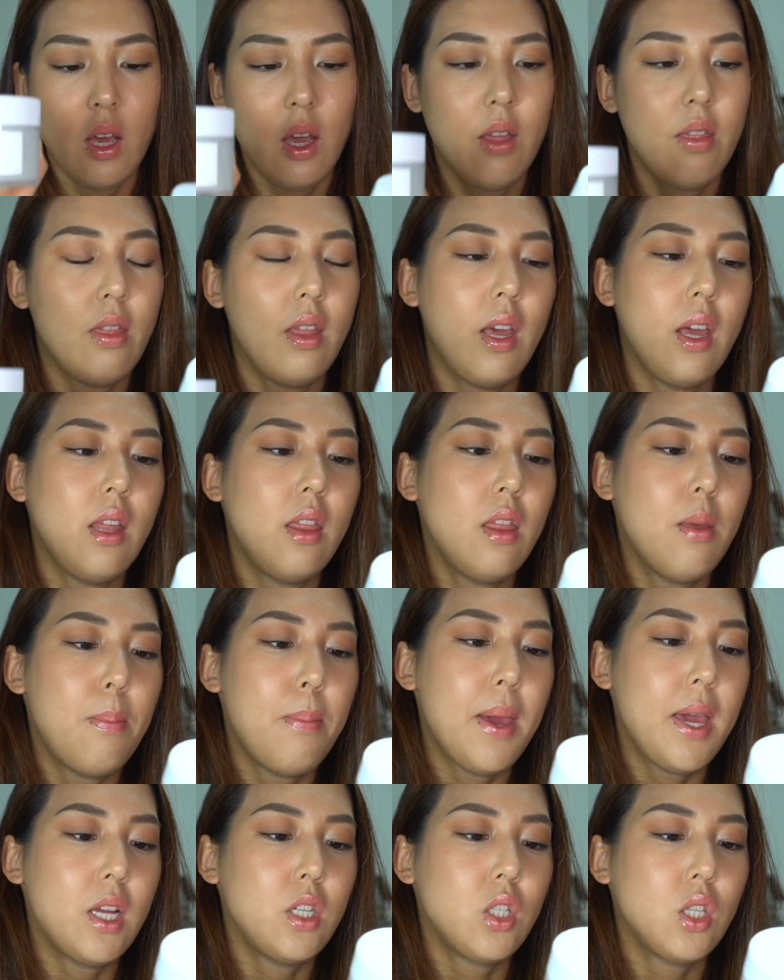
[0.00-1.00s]
and then the
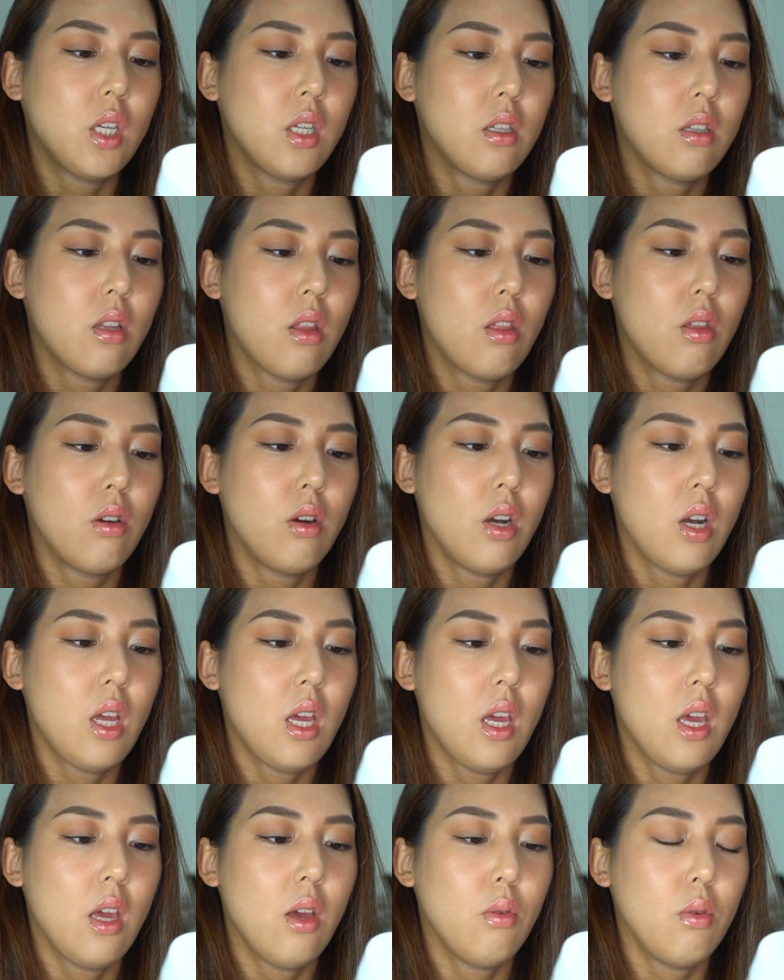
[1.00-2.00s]
Basic
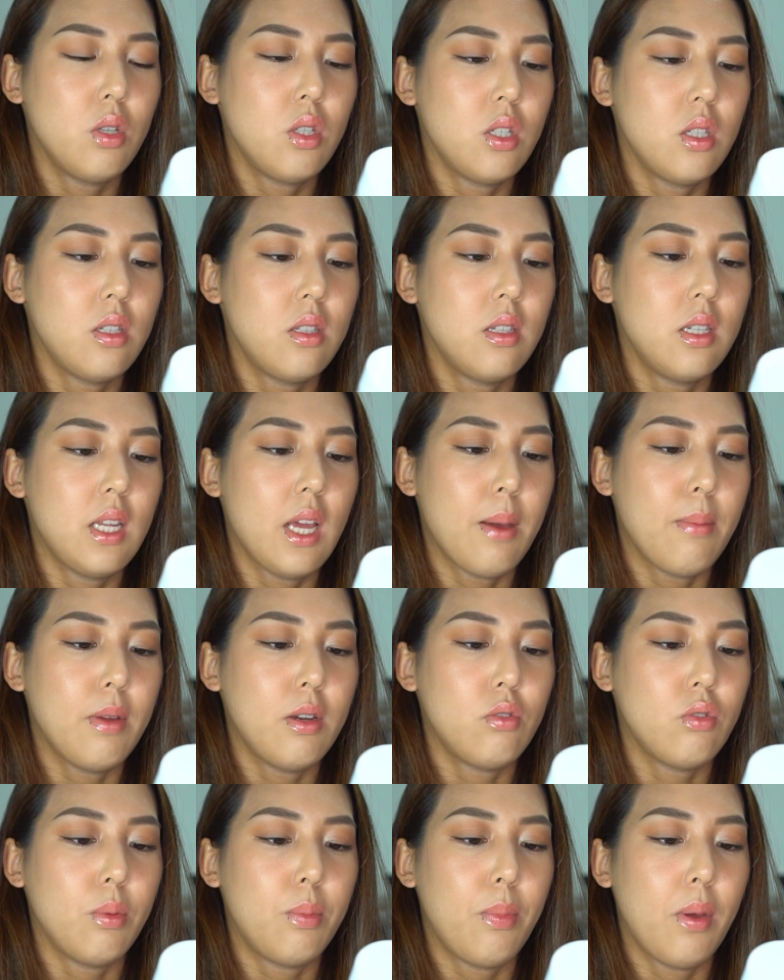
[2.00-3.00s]
30, which is the
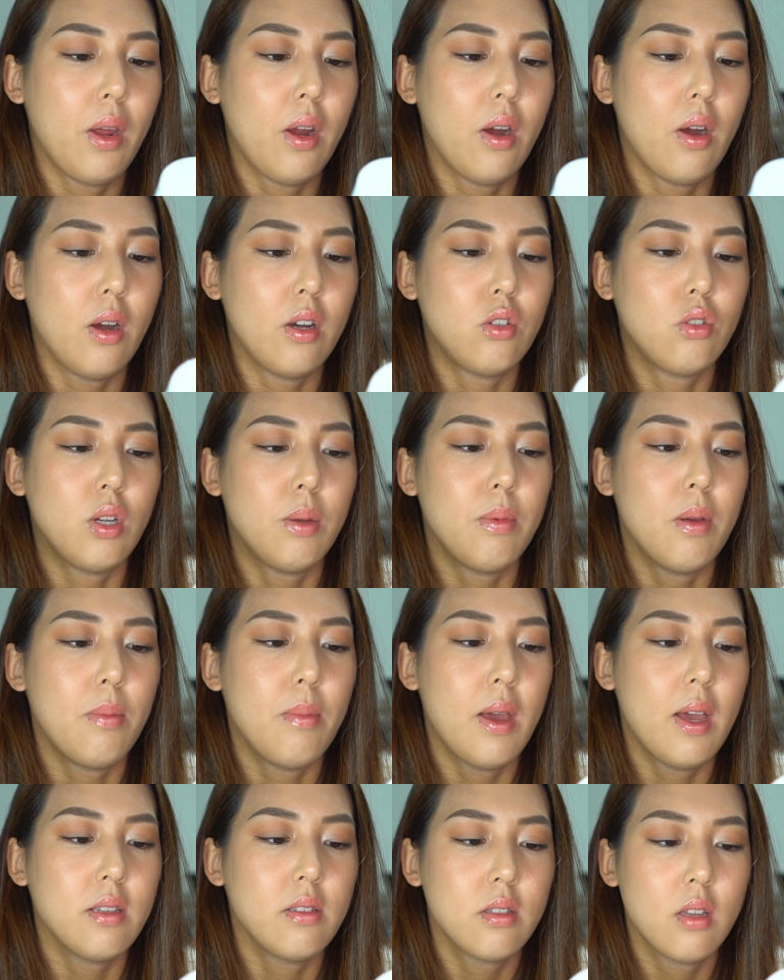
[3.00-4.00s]
Damage Repair Treatment
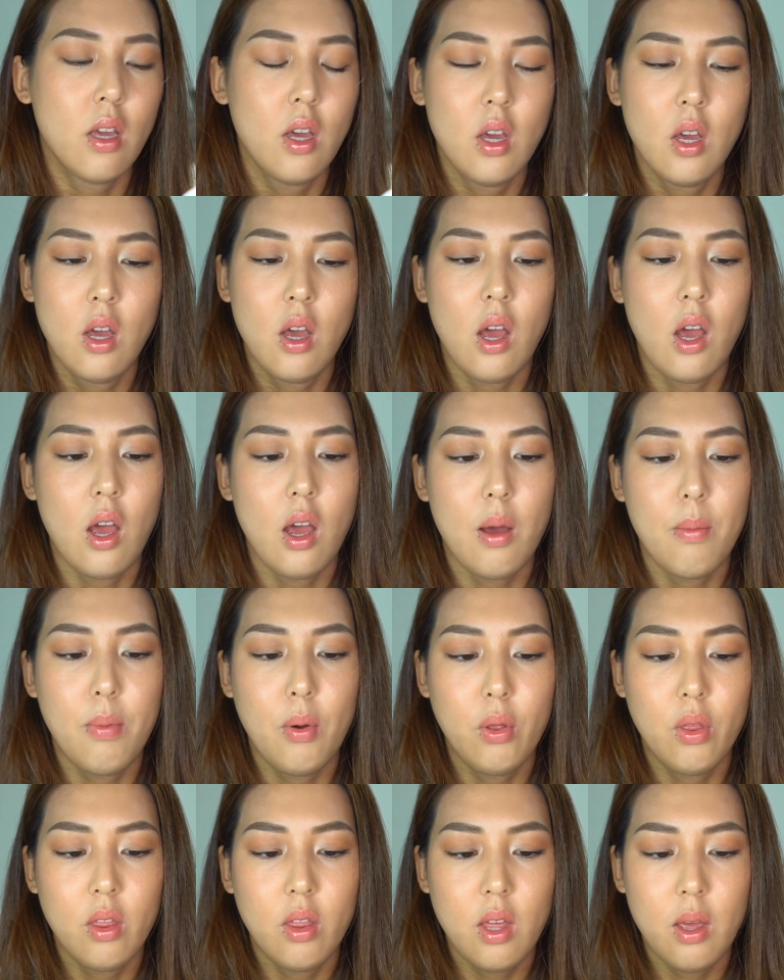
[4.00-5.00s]
Mask.
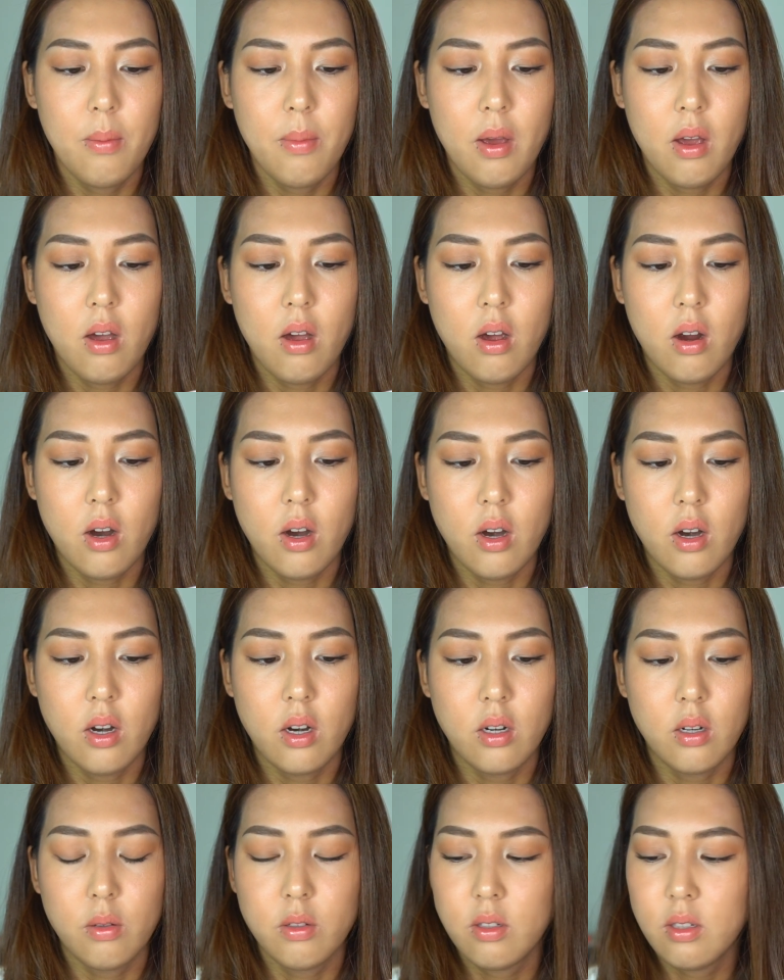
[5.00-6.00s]
Both of them
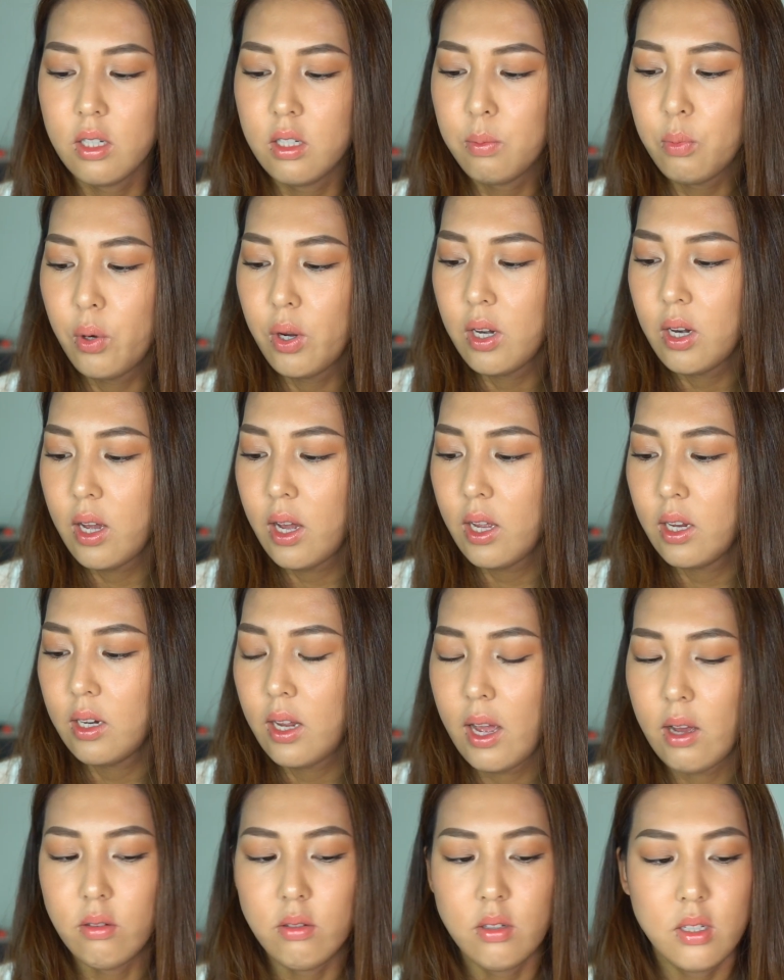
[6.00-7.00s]
are
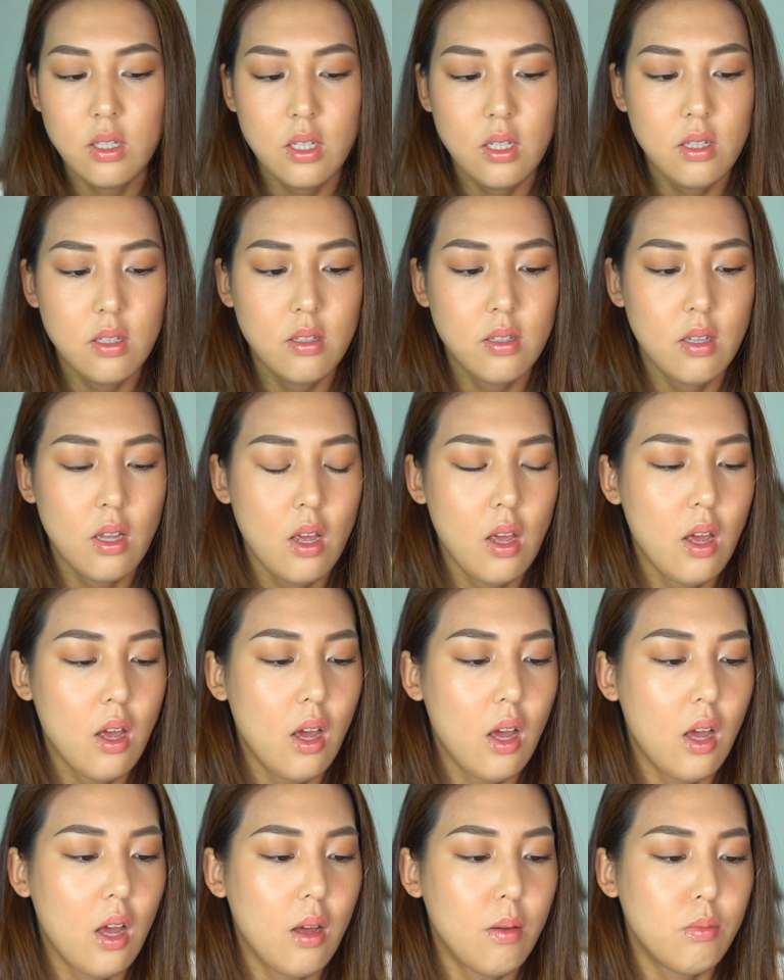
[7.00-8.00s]
6.9 ounces
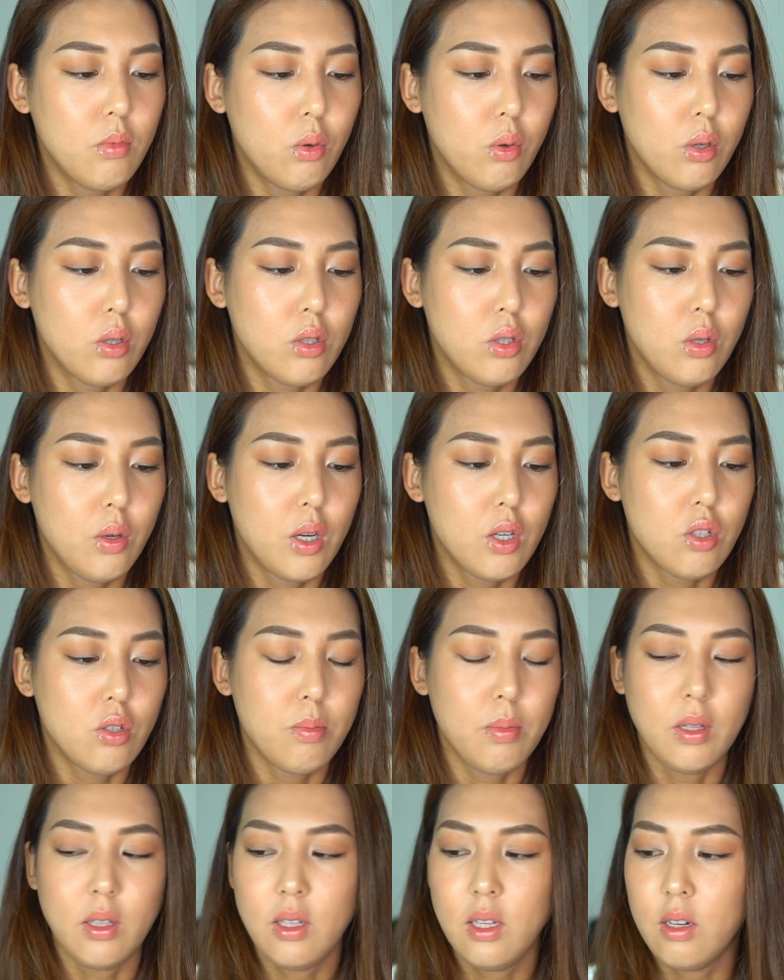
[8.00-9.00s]
or
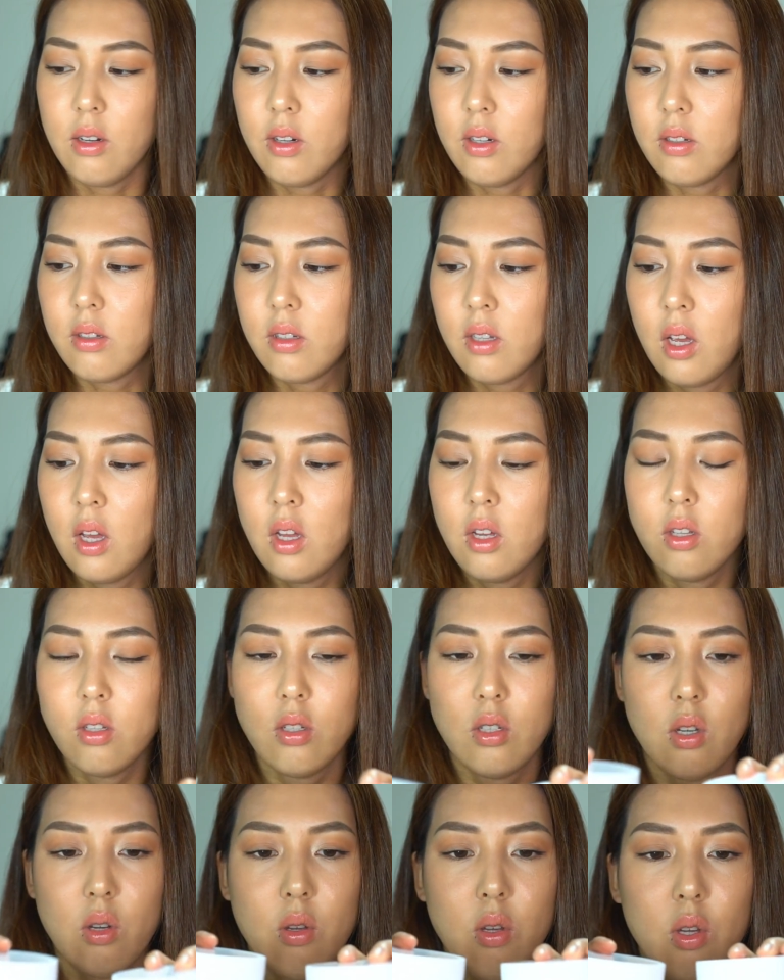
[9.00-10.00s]
200 milliliters,
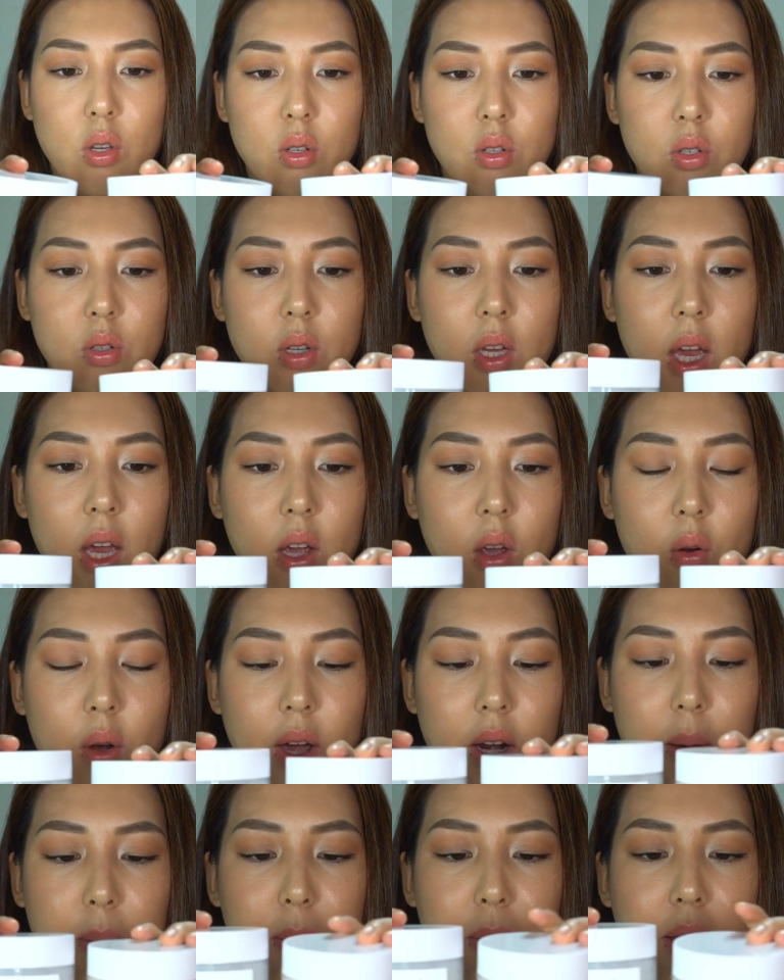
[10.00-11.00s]
so you do get
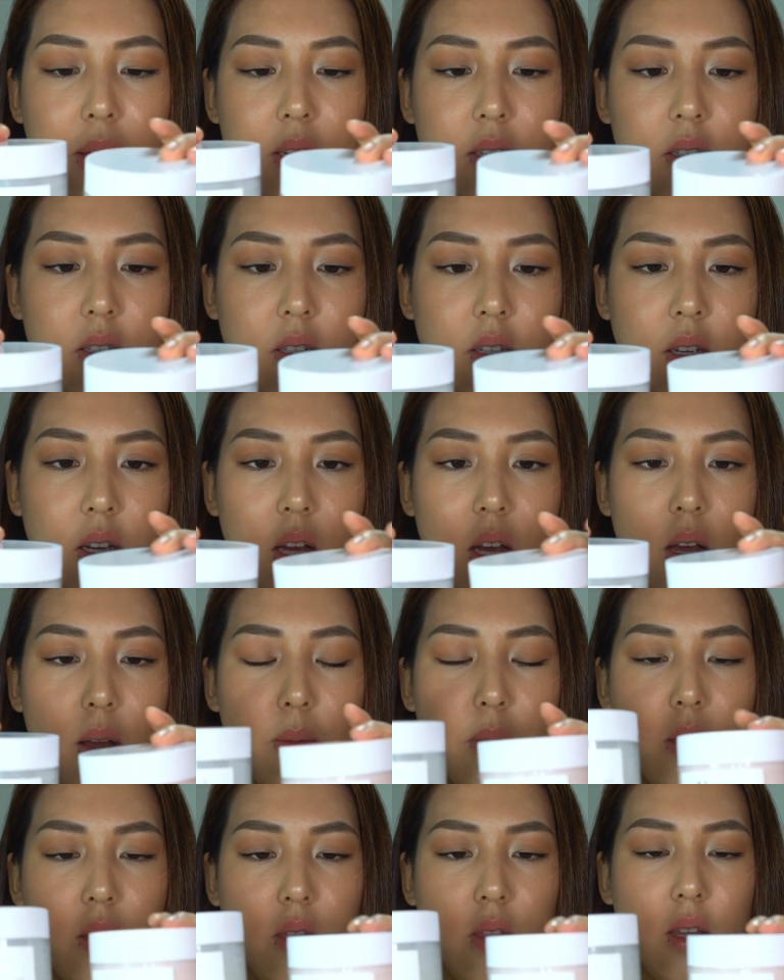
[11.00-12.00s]
quite a bit
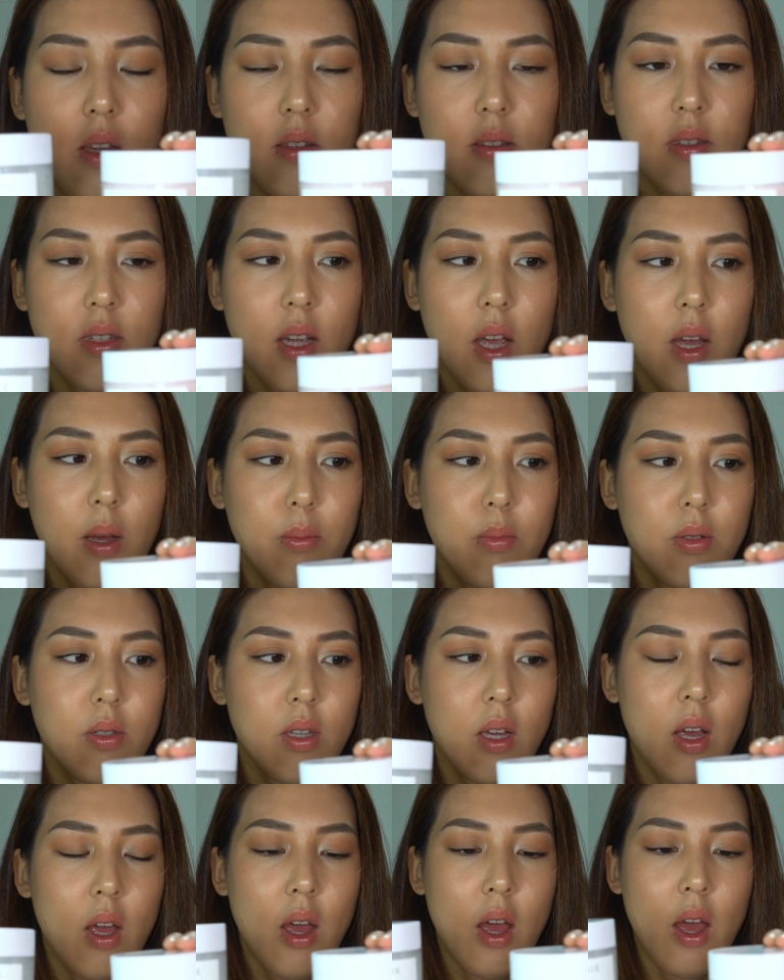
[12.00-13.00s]
in these tubs.